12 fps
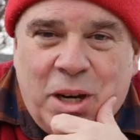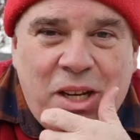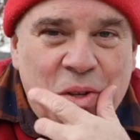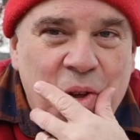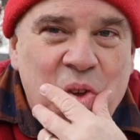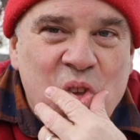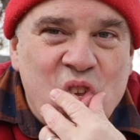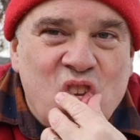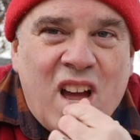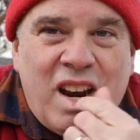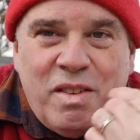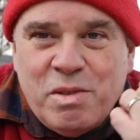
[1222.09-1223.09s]
But it was
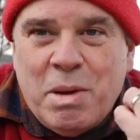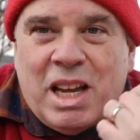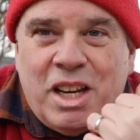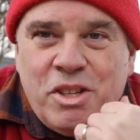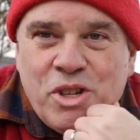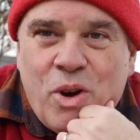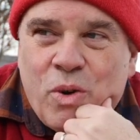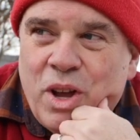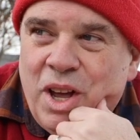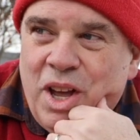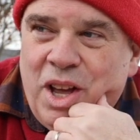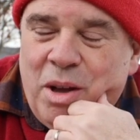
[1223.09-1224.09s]
he was making a joke.
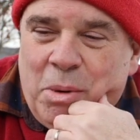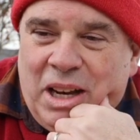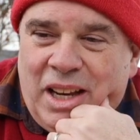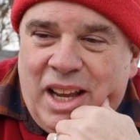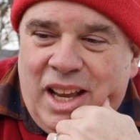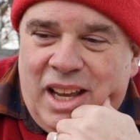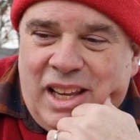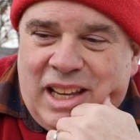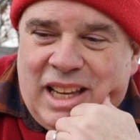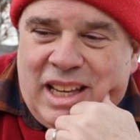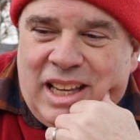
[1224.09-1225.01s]
But you